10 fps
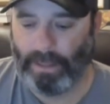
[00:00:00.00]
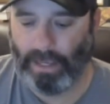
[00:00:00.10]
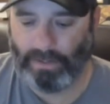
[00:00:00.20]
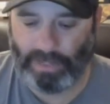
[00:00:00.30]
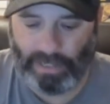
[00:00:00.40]

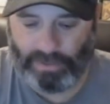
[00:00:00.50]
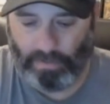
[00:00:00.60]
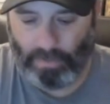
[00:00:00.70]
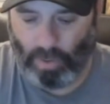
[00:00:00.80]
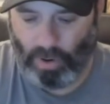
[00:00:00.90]
it's a
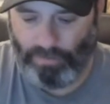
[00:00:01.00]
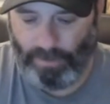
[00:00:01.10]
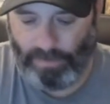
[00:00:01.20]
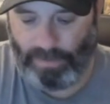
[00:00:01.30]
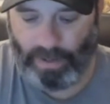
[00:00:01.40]

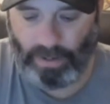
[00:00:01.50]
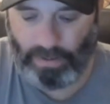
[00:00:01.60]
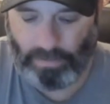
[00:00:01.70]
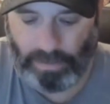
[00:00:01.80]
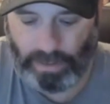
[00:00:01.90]
morph of
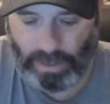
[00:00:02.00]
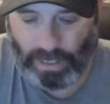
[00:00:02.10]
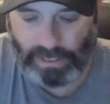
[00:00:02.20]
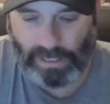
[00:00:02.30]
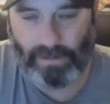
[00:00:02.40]
the
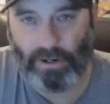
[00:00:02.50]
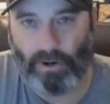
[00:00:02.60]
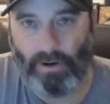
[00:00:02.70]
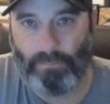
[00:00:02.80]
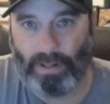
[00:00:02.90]
collecting
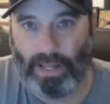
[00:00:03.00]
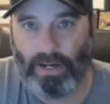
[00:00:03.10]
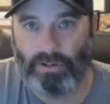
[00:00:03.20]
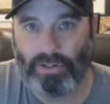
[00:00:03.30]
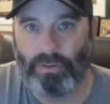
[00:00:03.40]
current
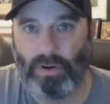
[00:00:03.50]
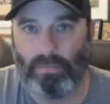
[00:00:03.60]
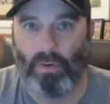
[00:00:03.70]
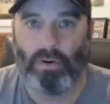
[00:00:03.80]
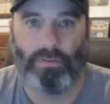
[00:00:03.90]
players to a
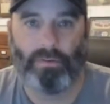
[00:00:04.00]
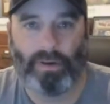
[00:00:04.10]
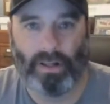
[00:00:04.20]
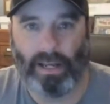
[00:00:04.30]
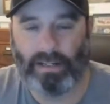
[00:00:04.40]
morph of
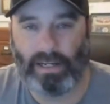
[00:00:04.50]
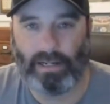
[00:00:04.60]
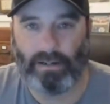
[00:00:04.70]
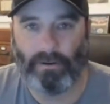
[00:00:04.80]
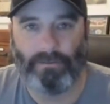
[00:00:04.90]

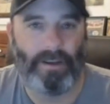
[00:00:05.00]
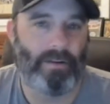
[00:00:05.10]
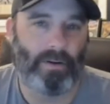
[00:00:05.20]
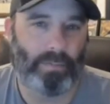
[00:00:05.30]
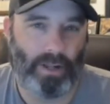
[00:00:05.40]
collecting your
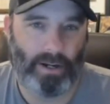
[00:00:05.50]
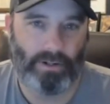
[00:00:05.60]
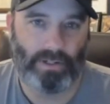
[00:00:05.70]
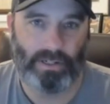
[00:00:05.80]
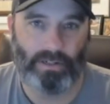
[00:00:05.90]
favorite
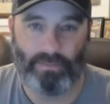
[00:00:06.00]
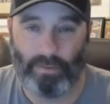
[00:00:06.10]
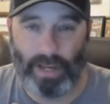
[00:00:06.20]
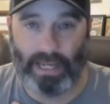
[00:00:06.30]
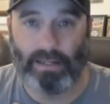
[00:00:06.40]
players.
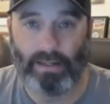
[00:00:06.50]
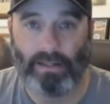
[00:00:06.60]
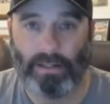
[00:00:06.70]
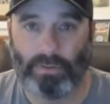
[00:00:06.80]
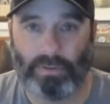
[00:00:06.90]
For me,
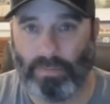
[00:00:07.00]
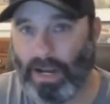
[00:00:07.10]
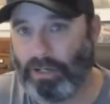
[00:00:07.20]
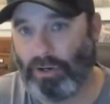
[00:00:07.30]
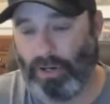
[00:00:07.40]
this was
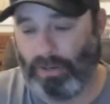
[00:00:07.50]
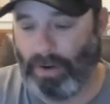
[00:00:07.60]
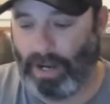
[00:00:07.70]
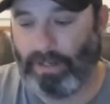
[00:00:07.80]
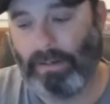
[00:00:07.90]
my journey,
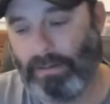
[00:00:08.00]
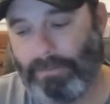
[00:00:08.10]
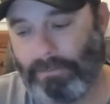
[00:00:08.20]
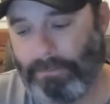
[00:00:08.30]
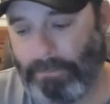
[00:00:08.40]
right?
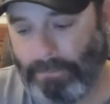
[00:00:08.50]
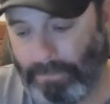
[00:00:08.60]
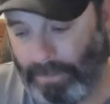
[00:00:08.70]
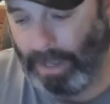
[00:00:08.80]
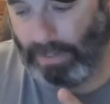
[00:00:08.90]

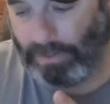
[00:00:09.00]
And